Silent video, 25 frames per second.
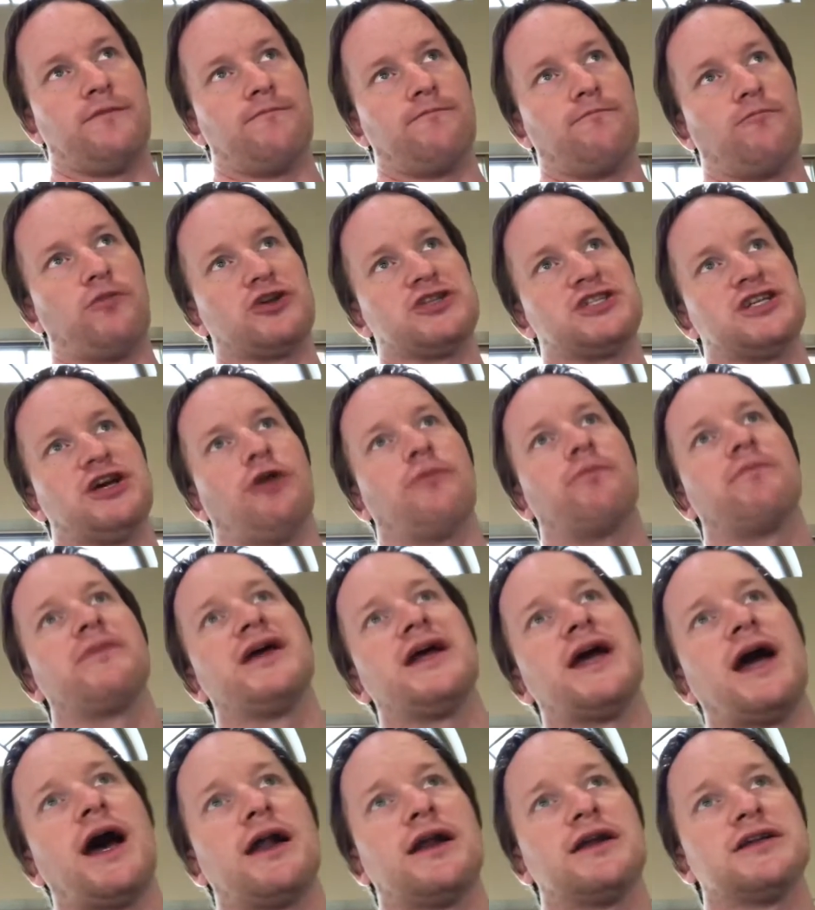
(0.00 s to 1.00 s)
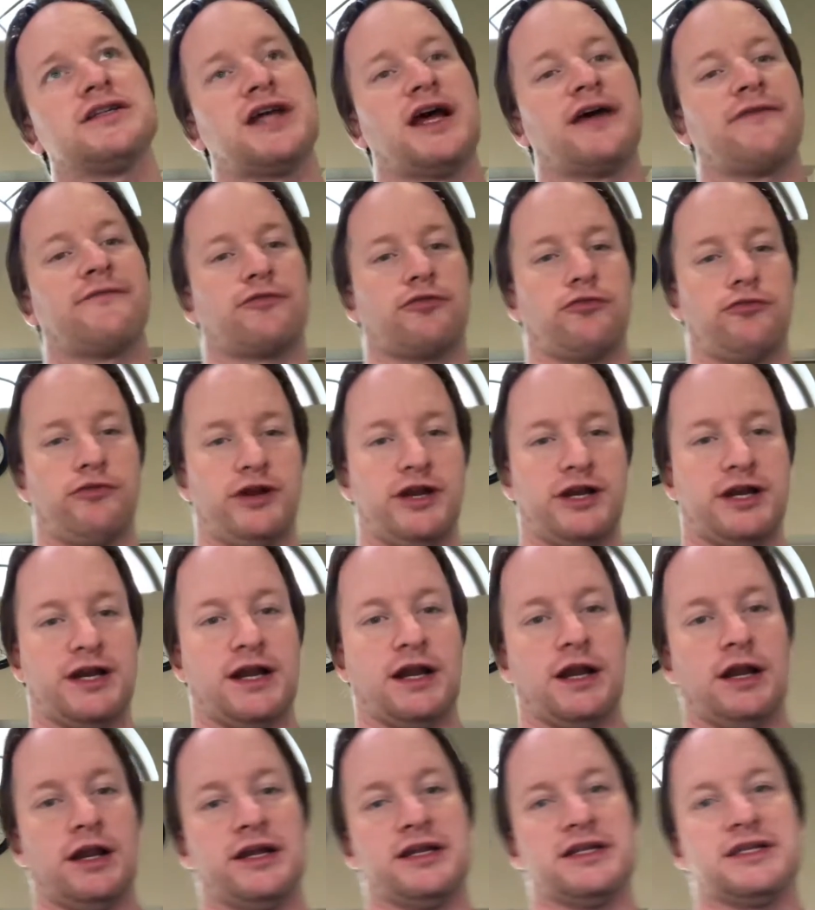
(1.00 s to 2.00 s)
what's helped me out is I've
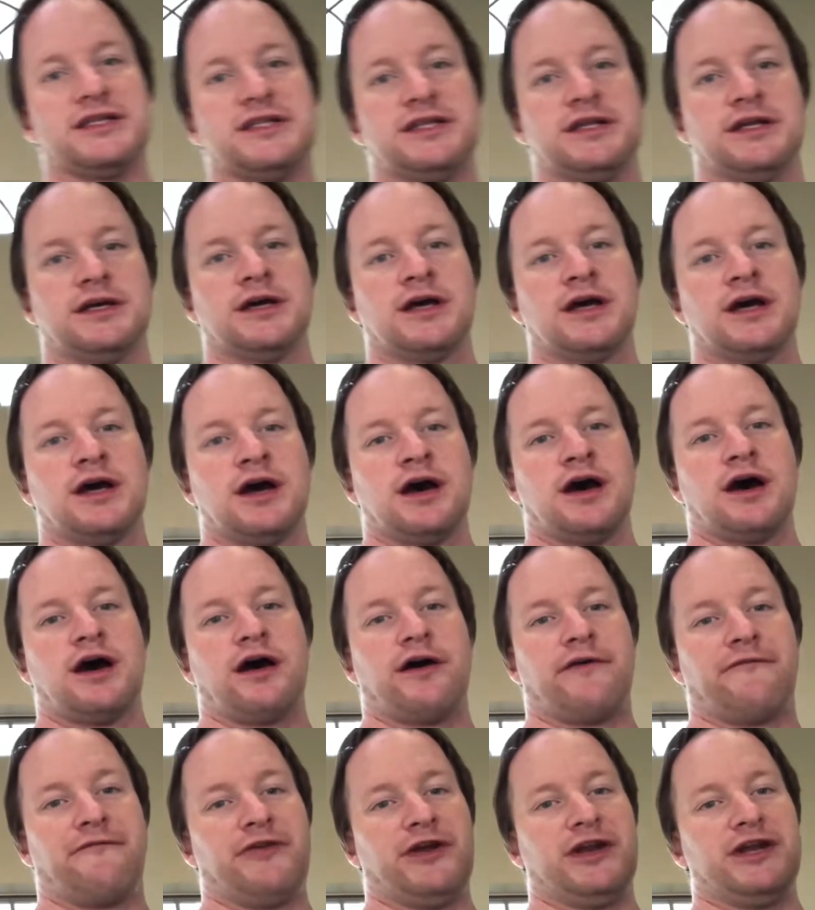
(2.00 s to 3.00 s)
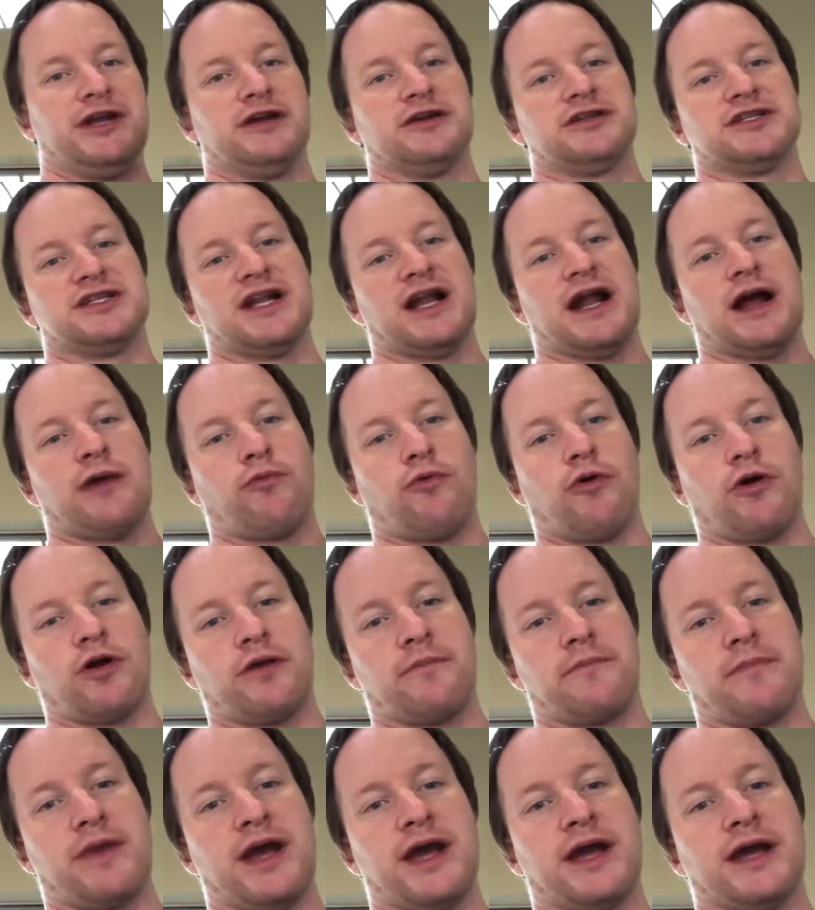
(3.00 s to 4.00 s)
created a list of videos that I want
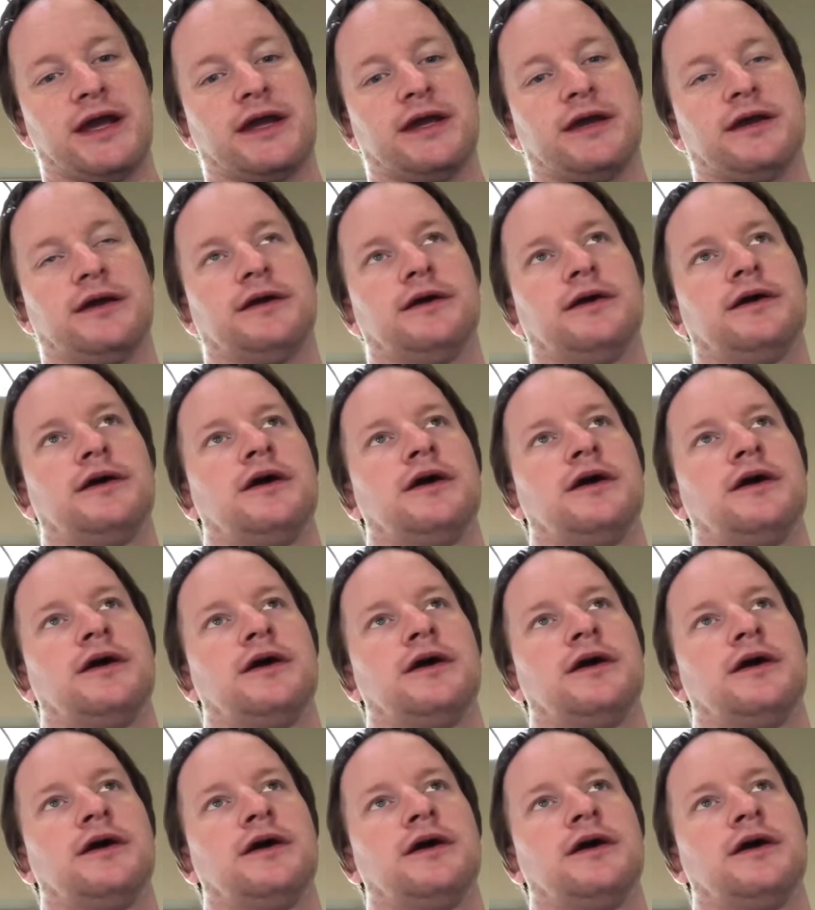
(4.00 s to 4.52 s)
to make